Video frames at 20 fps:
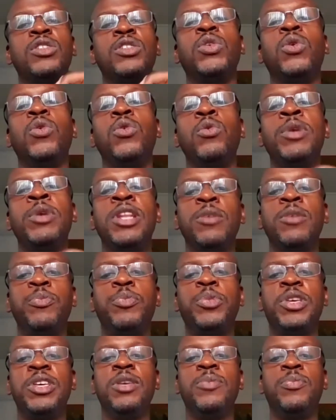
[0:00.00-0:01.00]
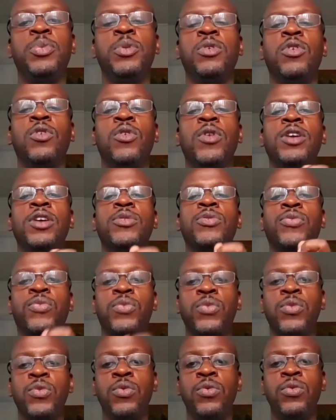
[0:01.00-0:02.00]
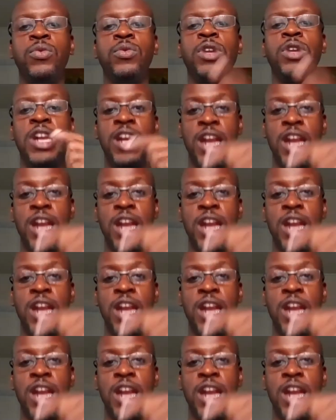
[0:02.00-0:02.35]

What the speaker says: are so many people going through